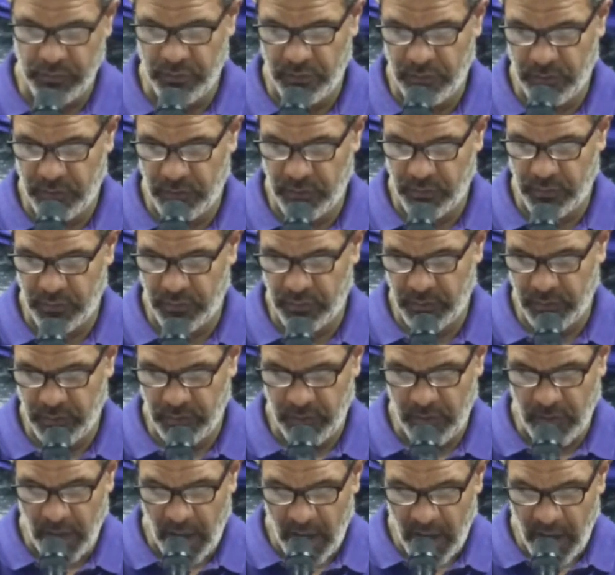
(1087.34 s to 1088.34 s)
secrets. Read
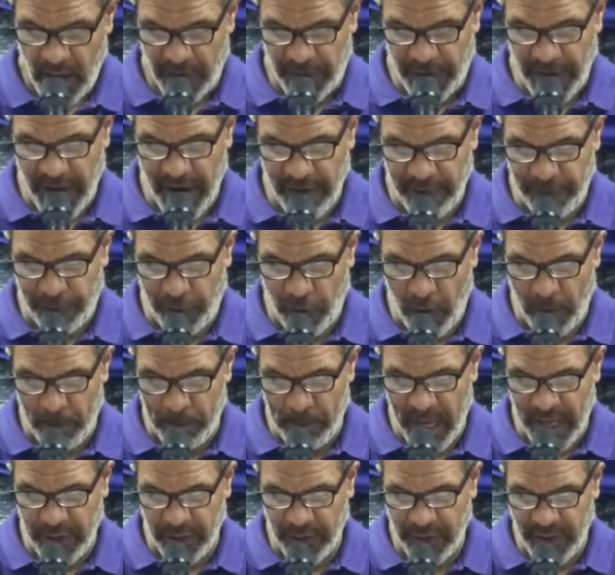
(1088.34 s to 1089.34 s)
on. Therefore
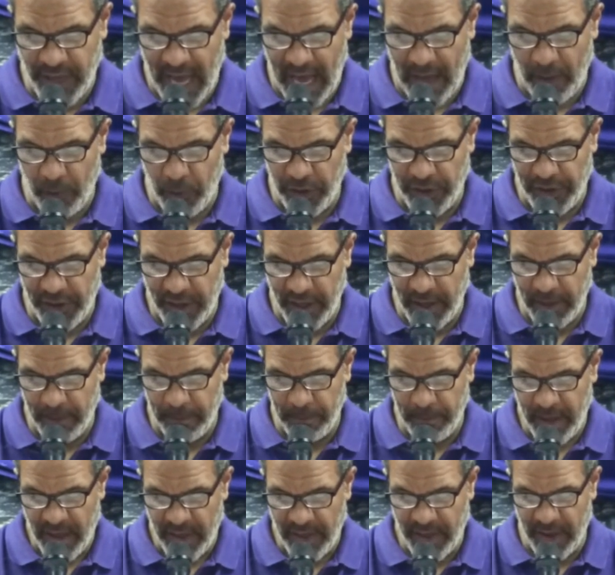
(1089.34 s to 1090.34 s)
meddle not with
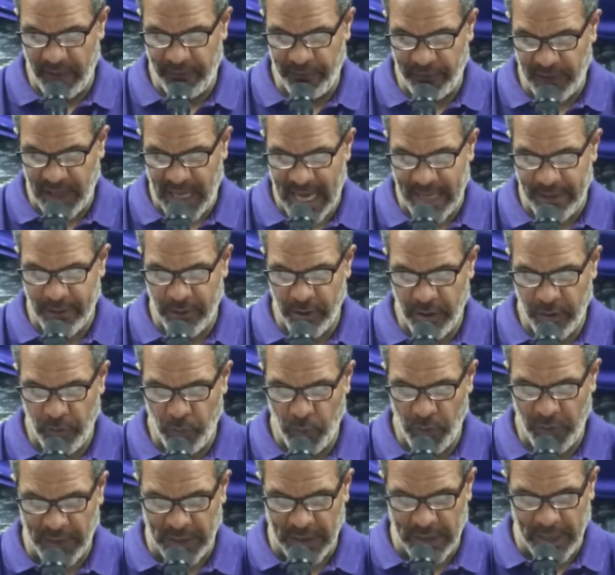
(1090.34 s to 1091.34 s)
him that flattereth
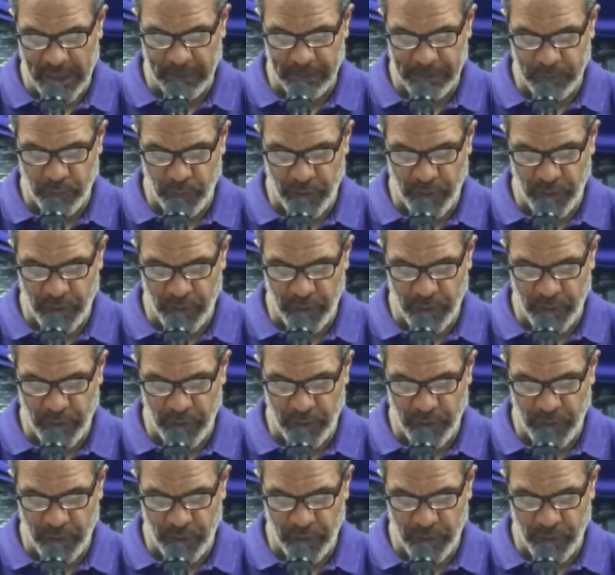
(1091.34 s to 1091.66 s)
with lips.